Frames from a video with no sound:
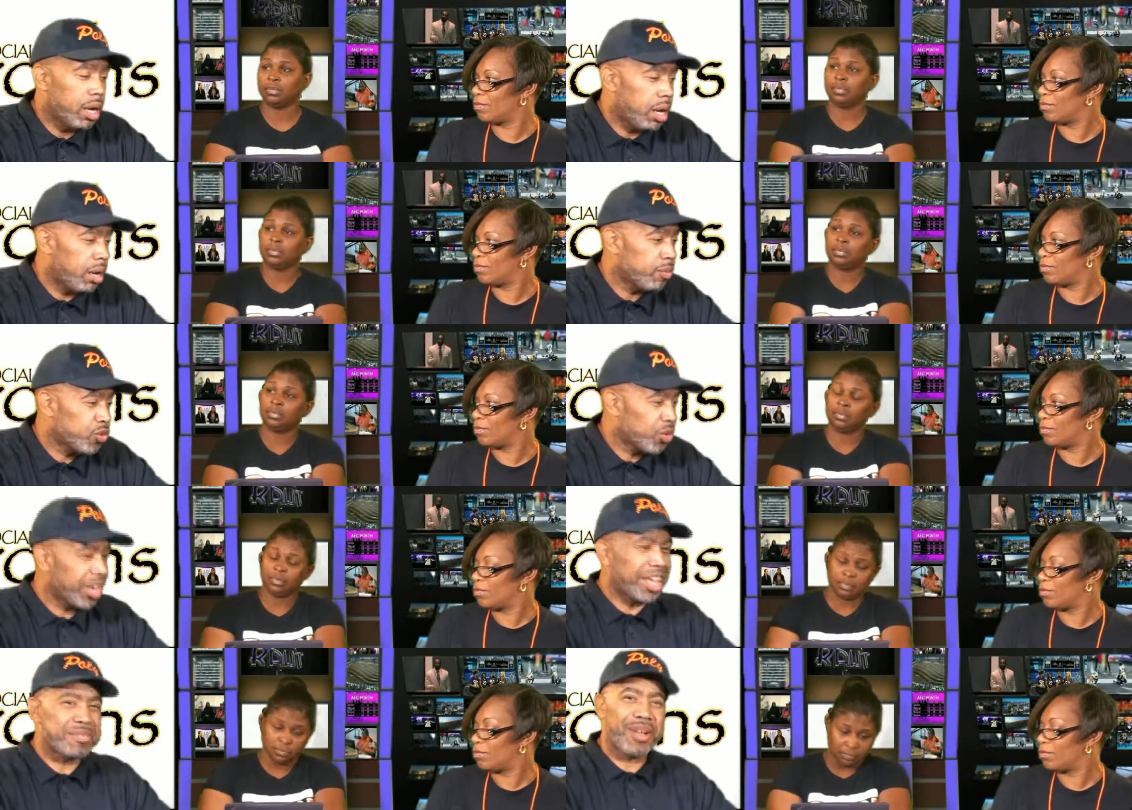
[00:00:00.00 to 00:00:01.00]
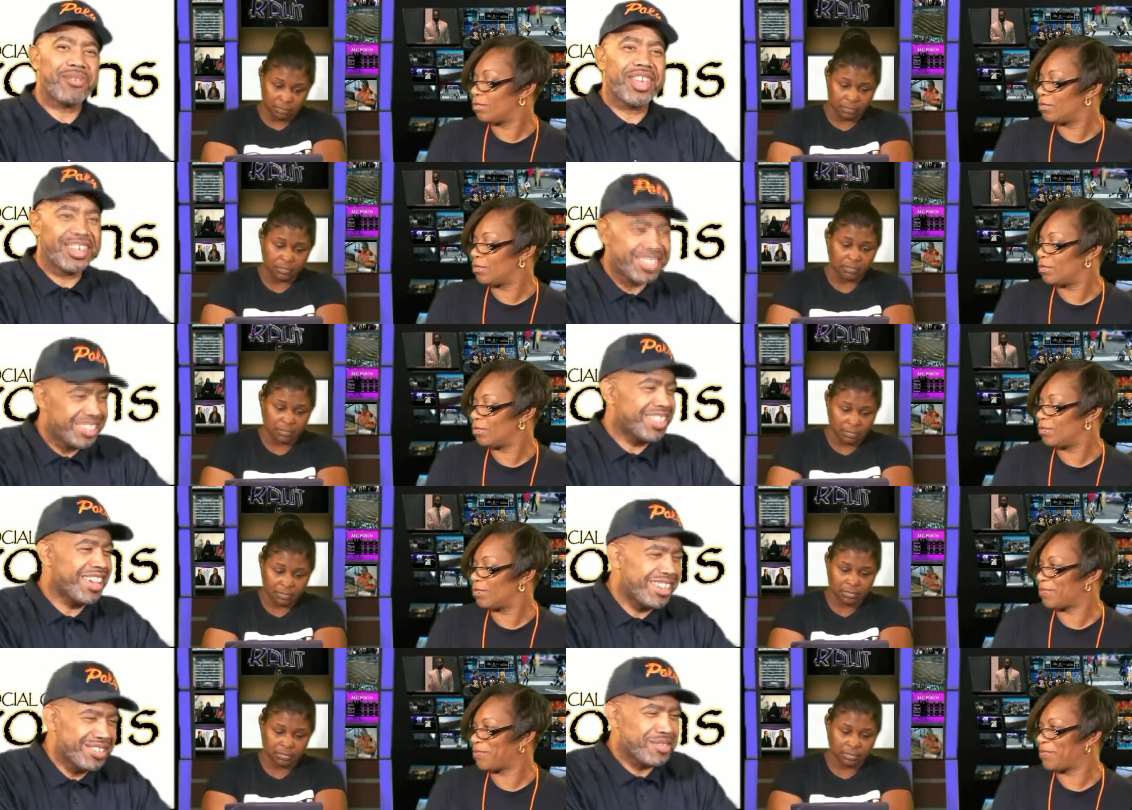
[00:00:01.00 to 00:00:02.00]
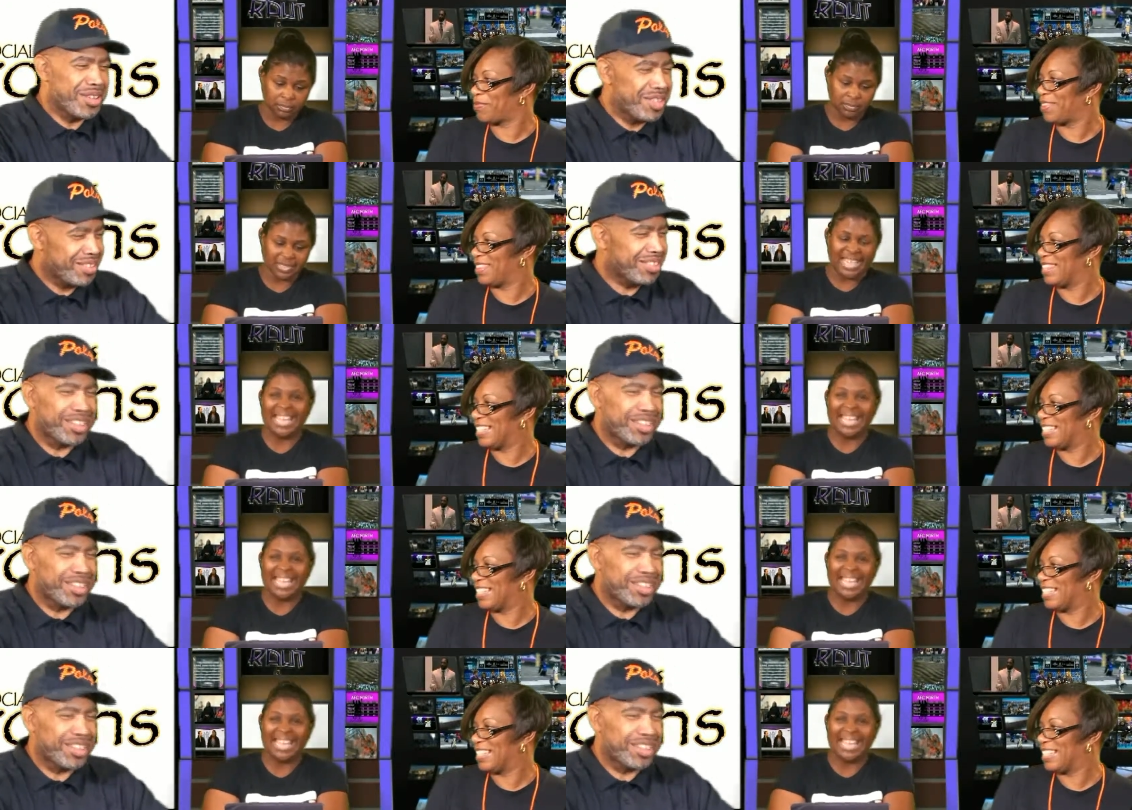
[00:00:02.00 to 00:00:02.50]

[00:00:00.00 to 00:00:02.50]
Speaker 1: Um, sort of like in my fantasy thing, you know, he